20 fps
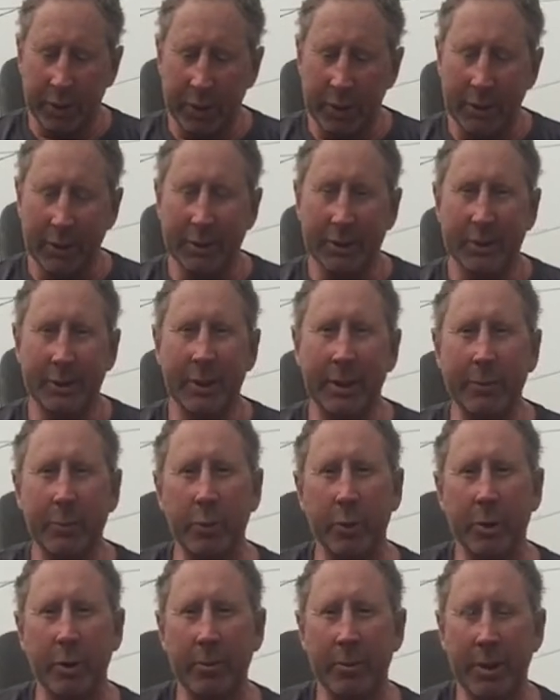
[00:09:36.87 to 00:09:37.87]
A steep
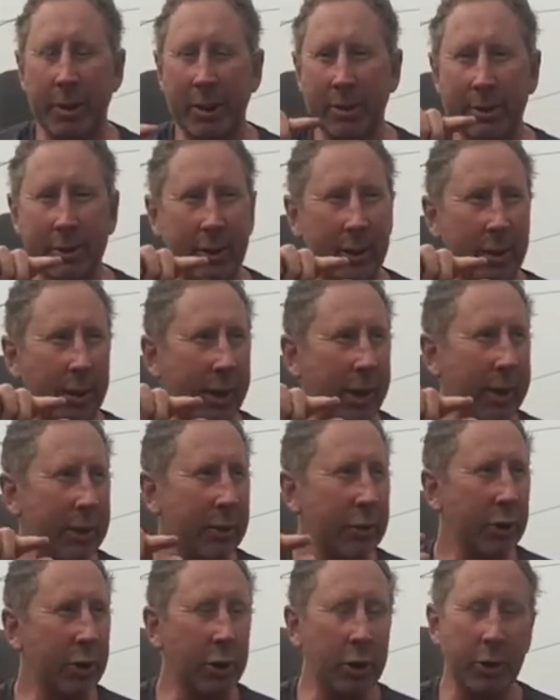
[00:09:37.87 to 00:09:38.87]
one means the lines
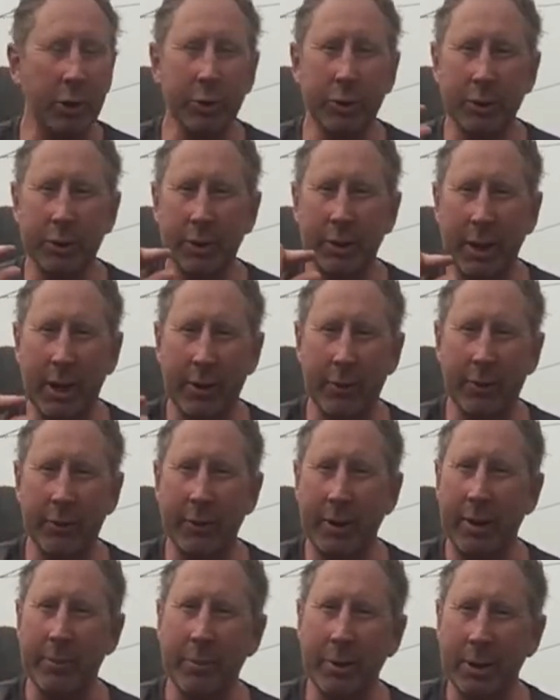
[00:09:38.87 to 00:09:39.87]
are close together.
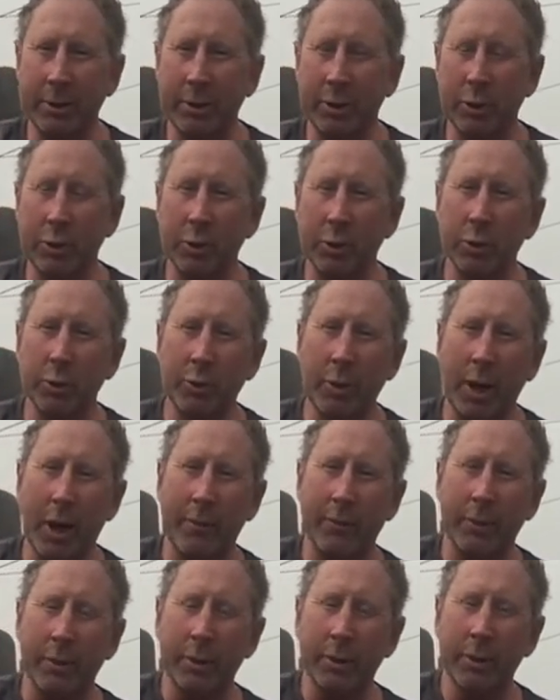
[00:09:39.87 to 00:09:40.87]
That means as you
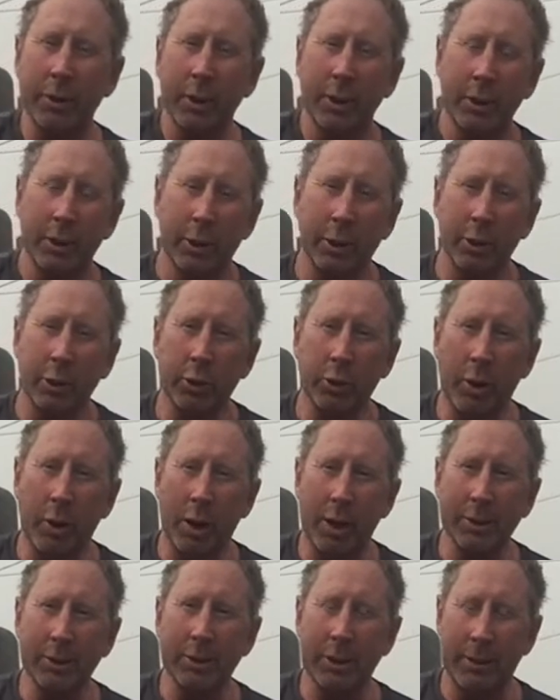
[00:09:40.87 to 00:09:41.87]
travel
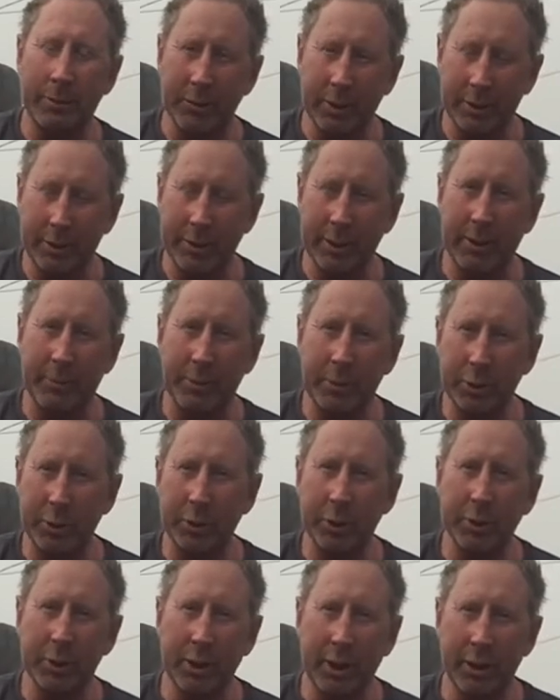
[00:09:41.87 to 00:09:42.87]
across them, the
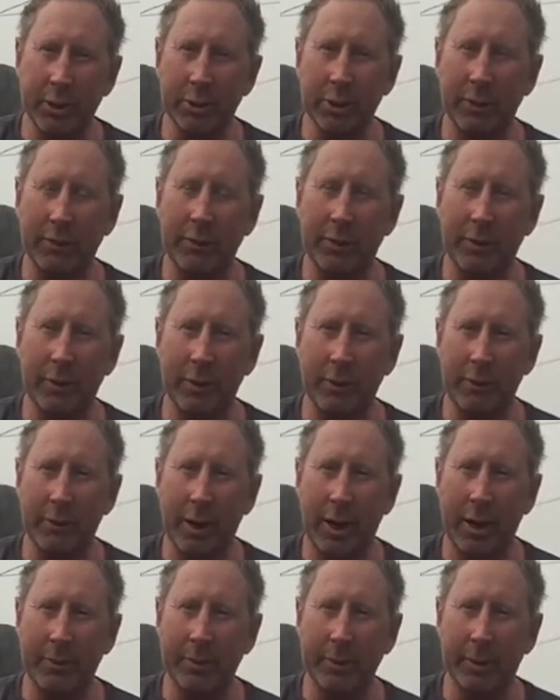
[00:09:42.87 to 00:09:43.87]
temperature changes very
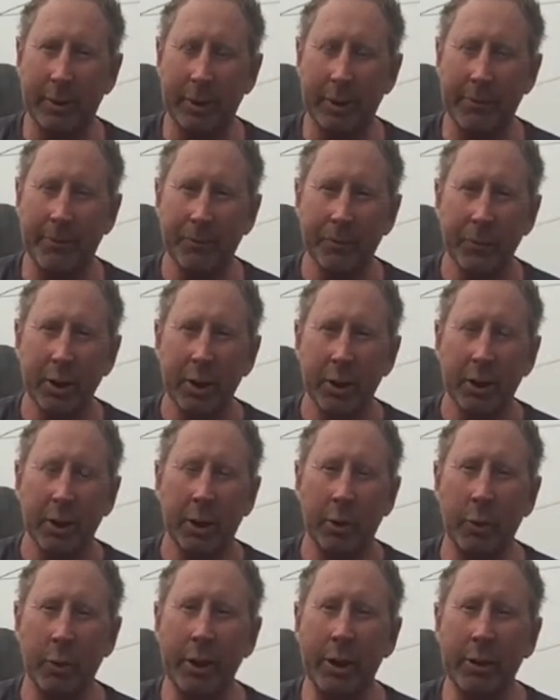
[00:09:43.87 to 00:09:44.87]
rapidly.
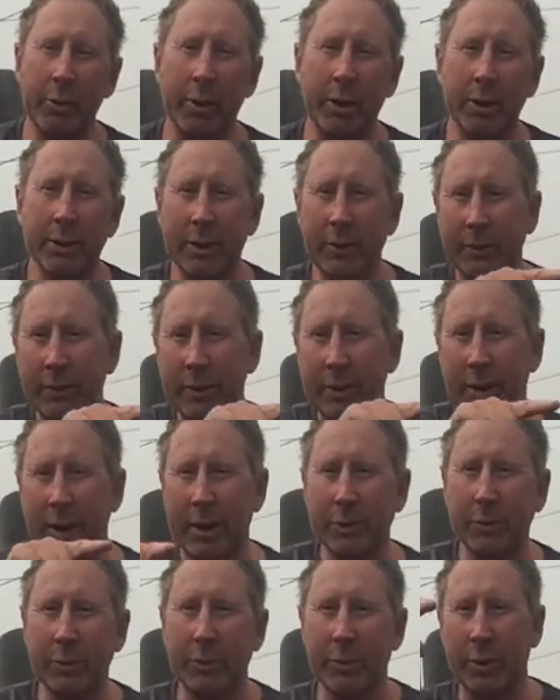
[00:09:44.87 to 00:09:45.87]
A weak one is if the
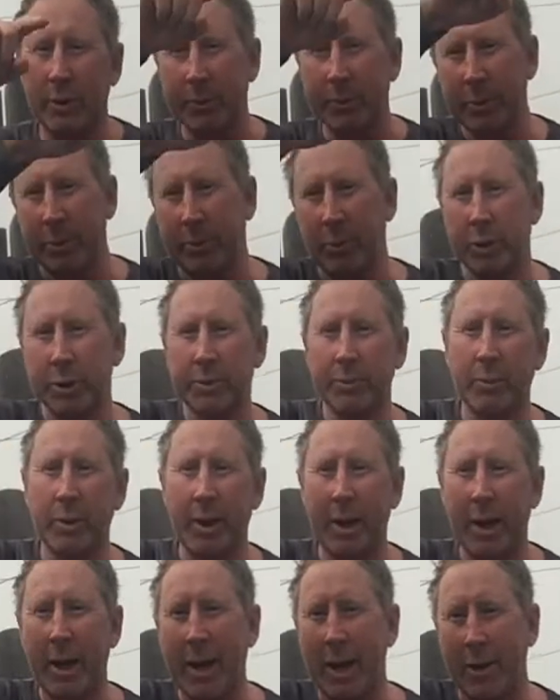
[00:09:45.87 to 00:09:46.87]
isotherms are more
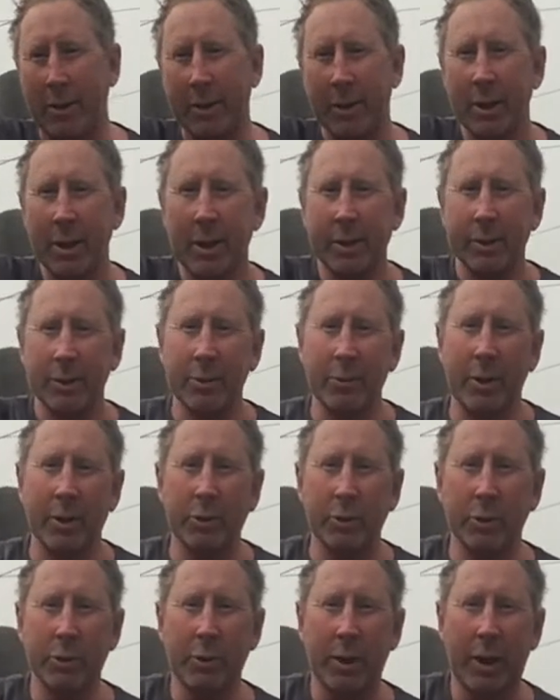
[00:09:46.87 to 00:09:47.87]
spread out. So as
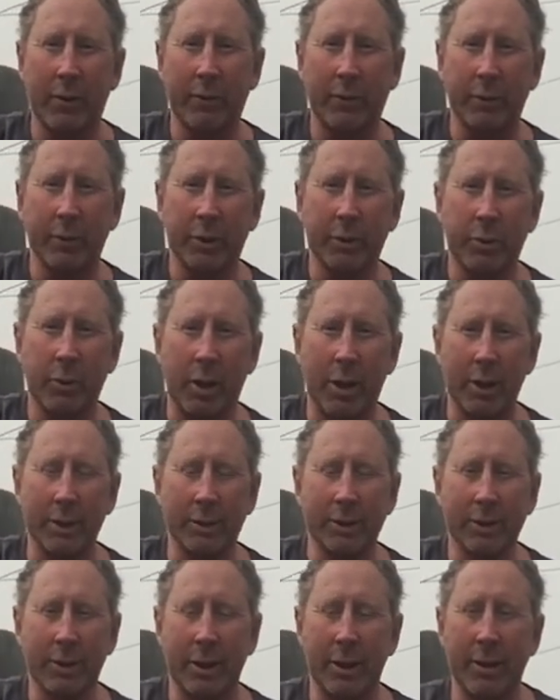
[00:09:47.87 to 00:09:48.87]
you travel across
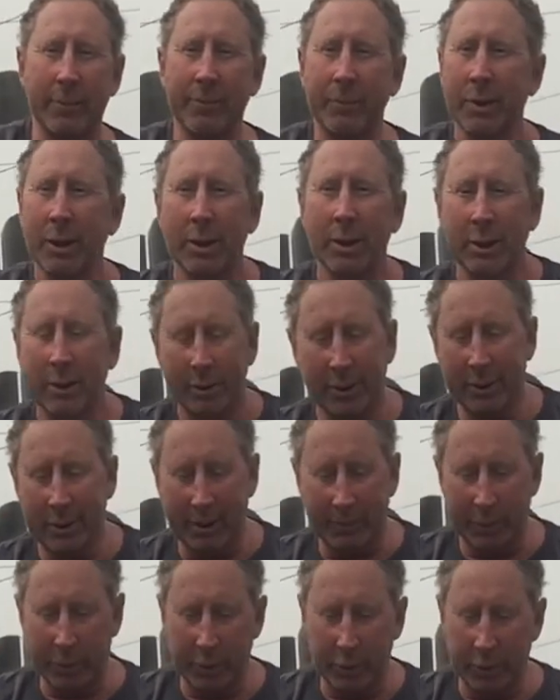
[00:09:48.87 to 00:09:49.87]
them, the
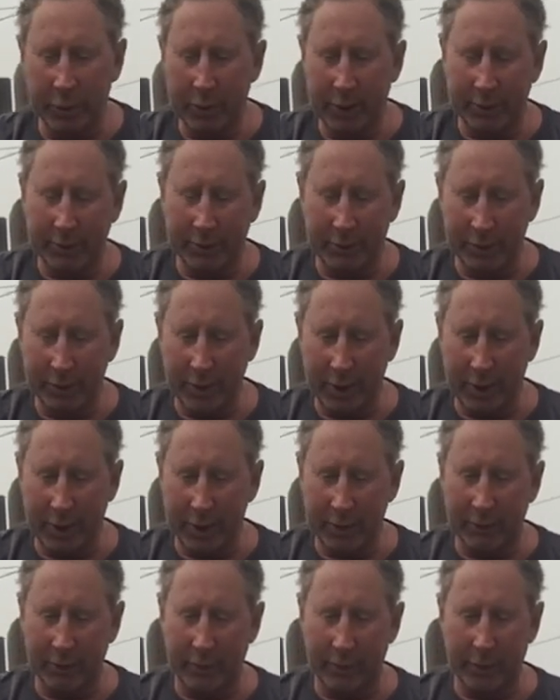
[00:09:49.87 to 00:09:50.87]
temperature doesn't
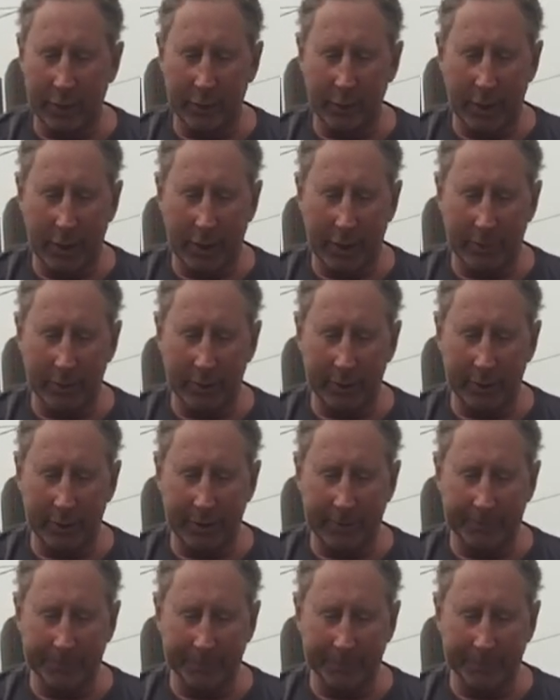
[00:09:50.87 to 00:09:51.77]
change very rapidly.